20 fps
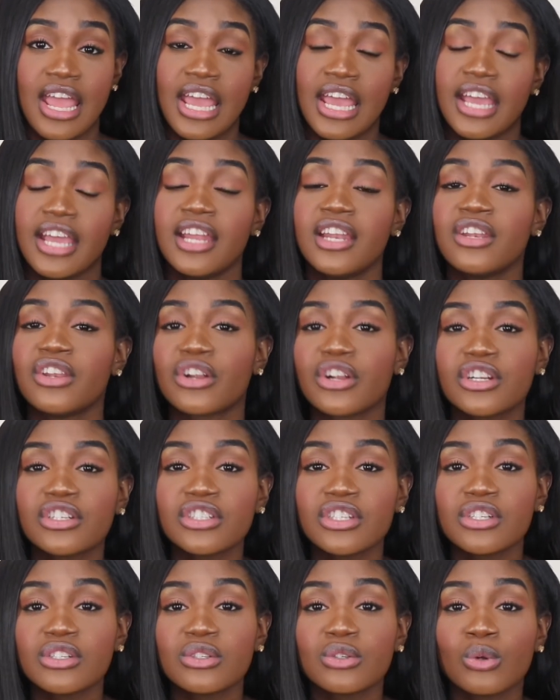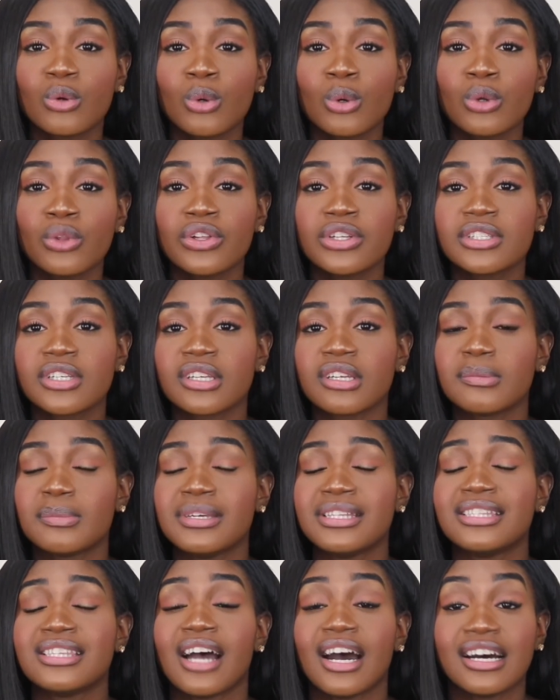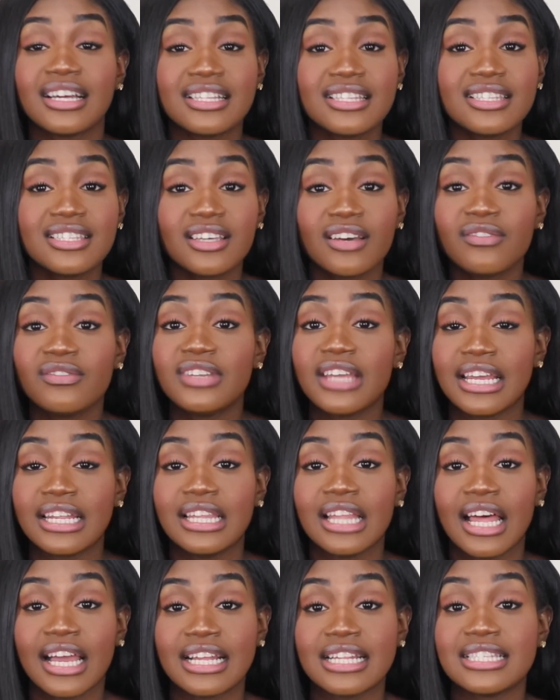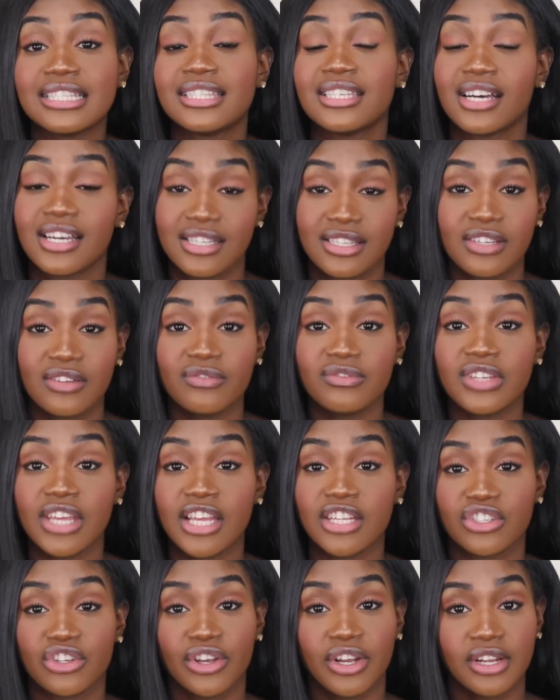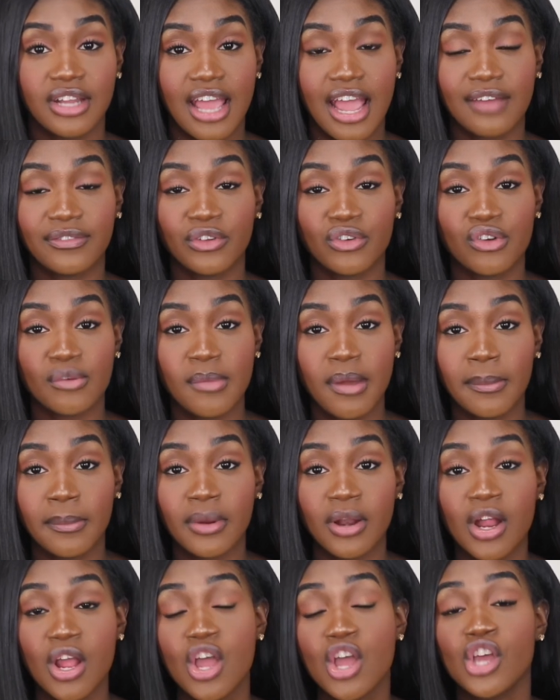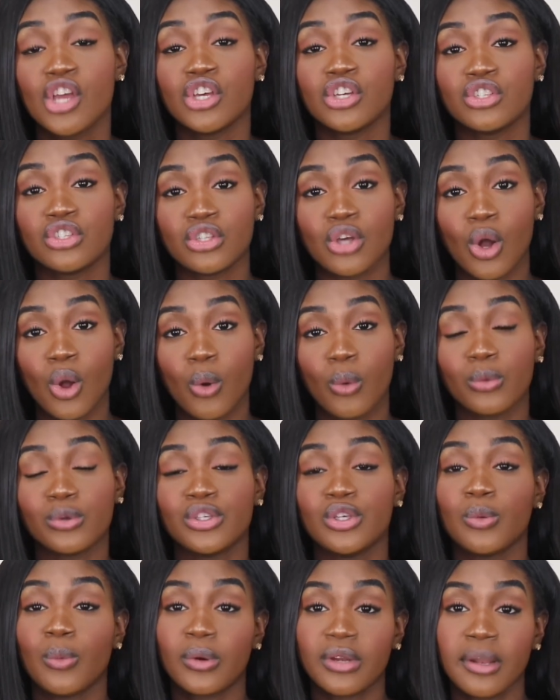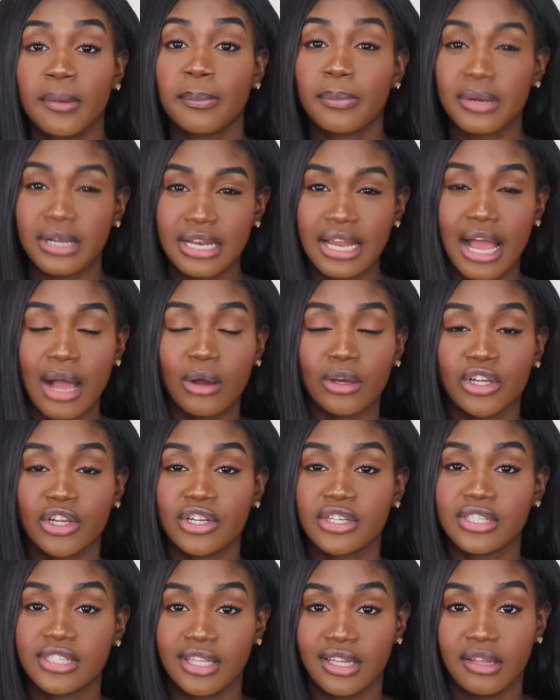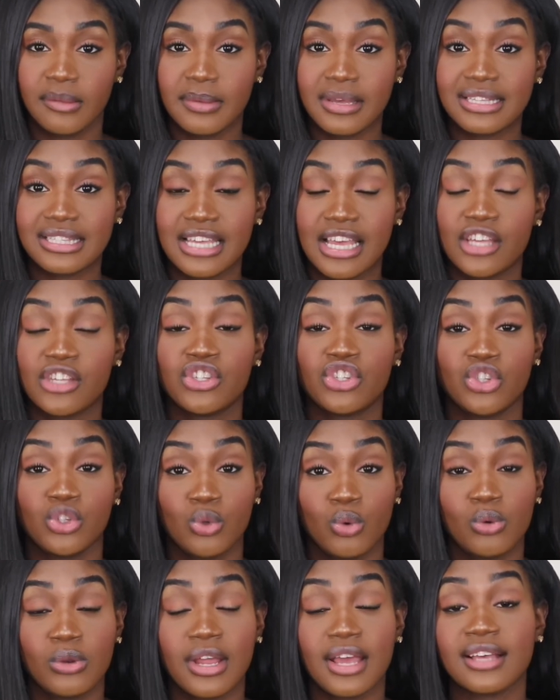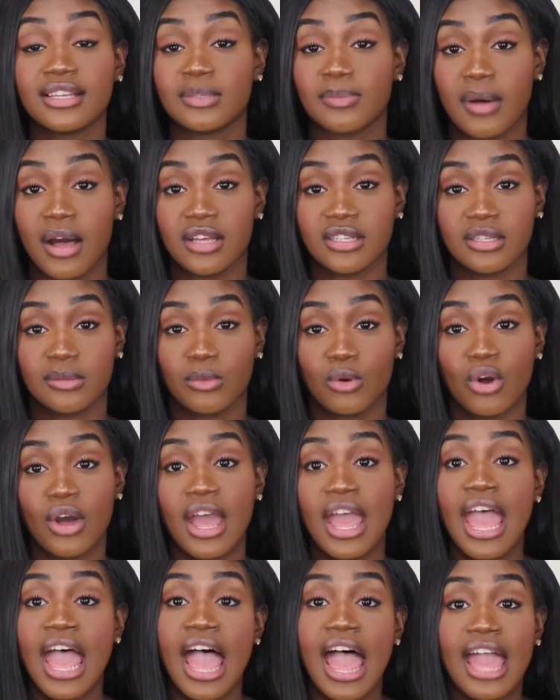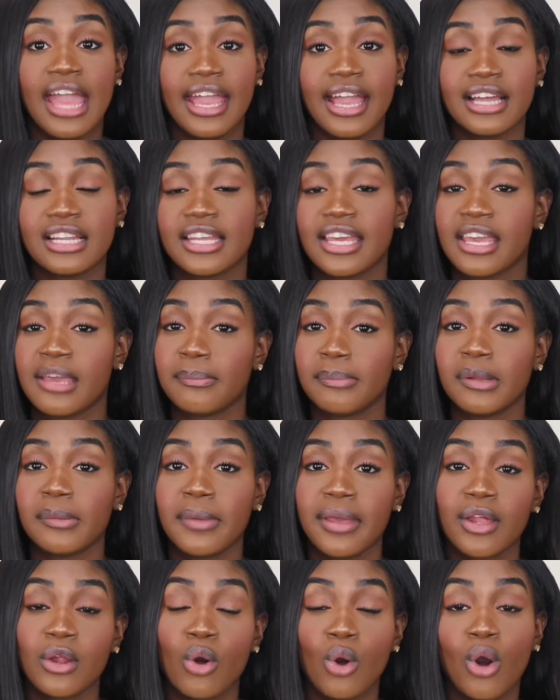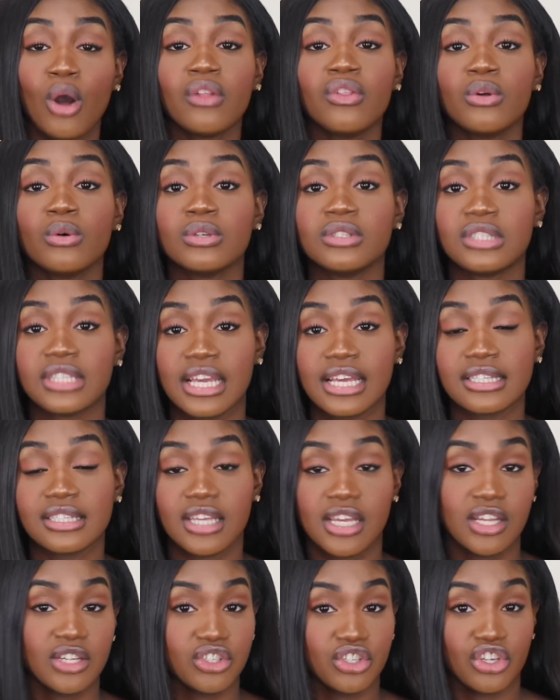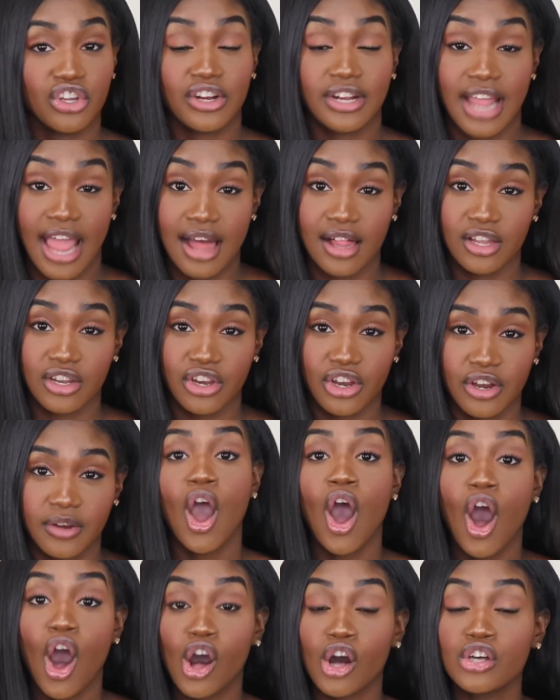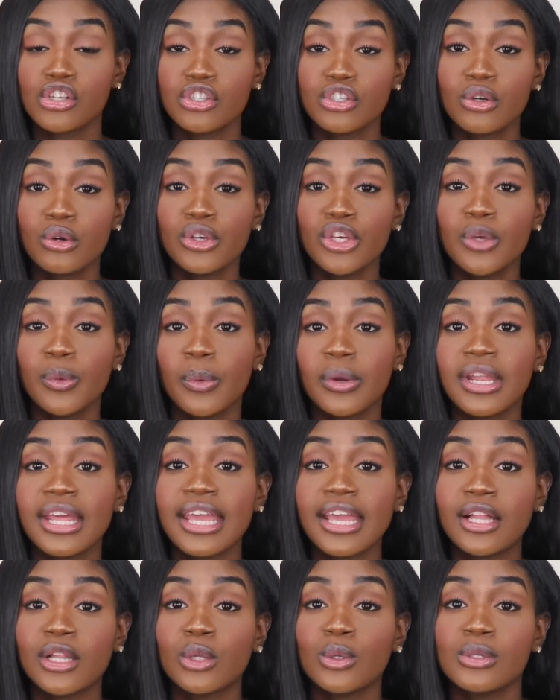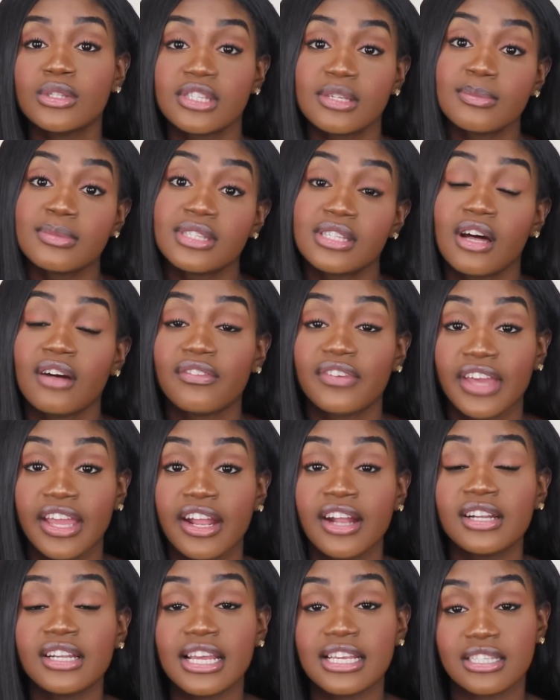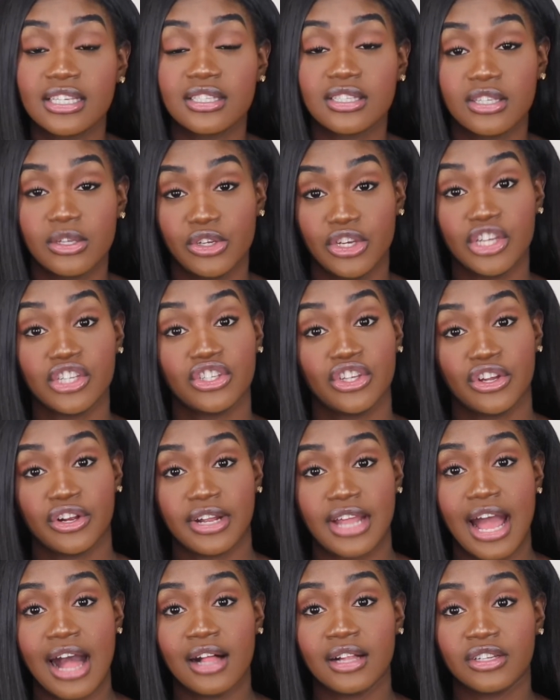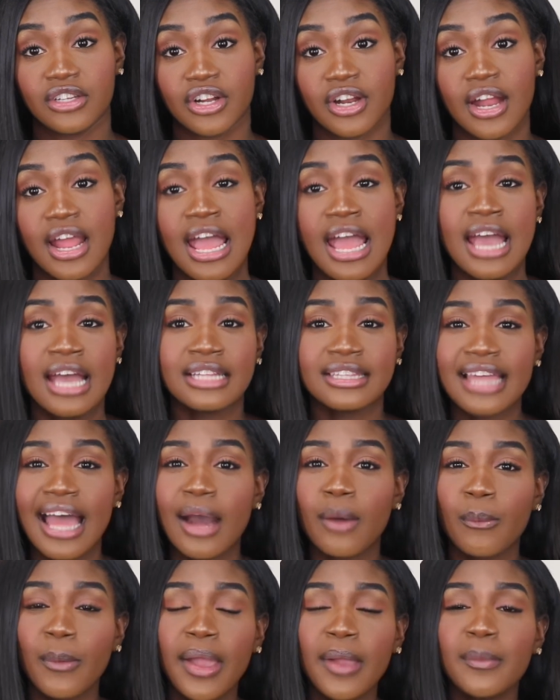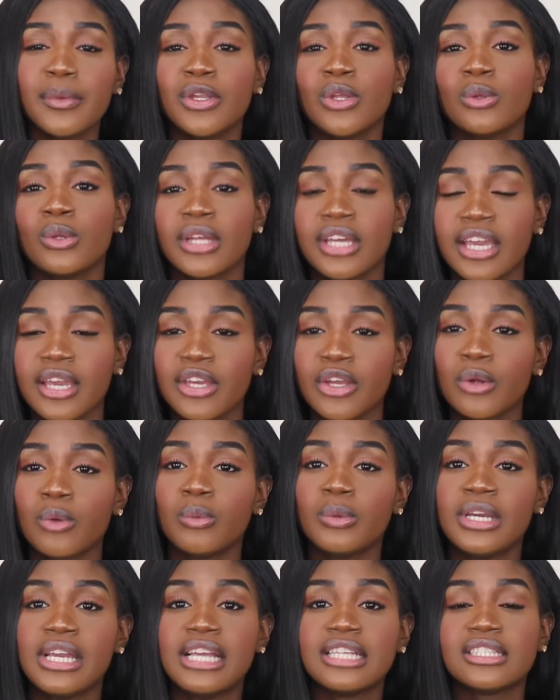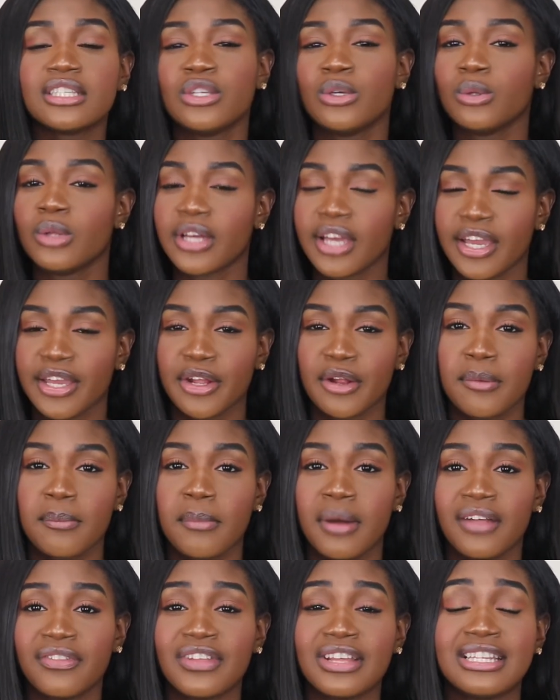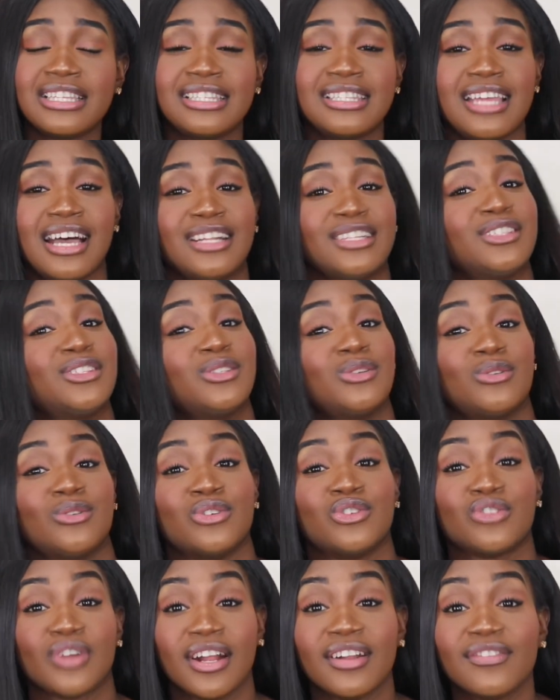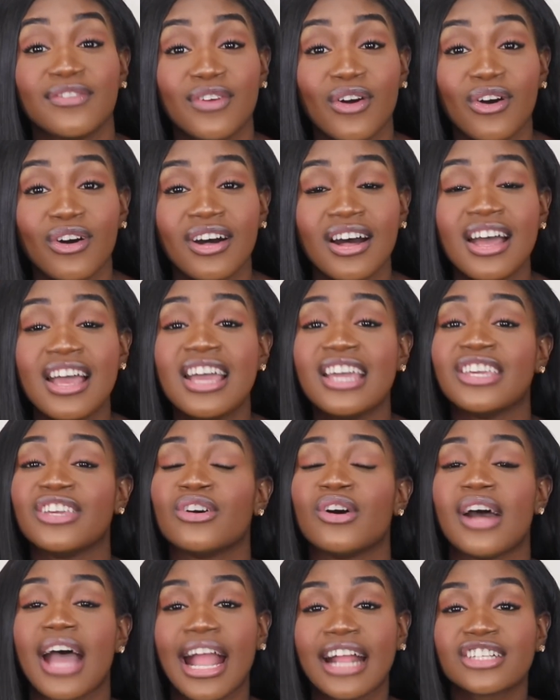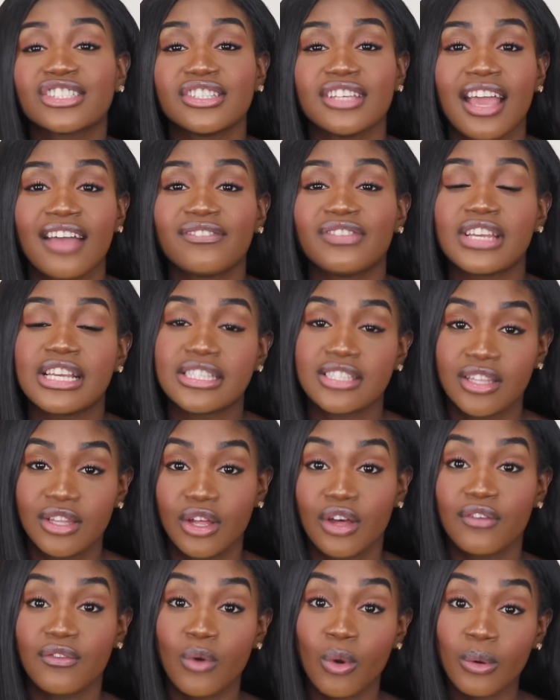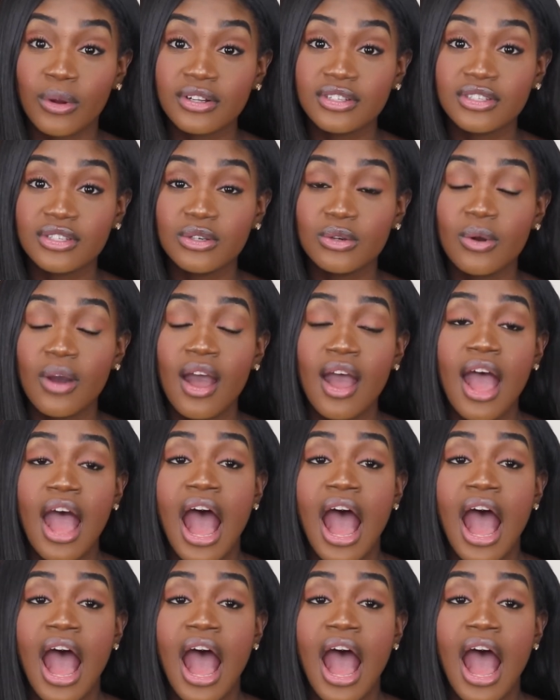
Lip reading: In nursing school, there's going to be tons of deadlines, tons of dates you're going to have to remember. So you want to print out your syllabus as soon as possible and implement all those dates into your calendar. Also, you want to include some self-care days into your calendar. That way, when you look at your weeks and you look at your month, it's not so dreadful. You'll actually have things to look forward to.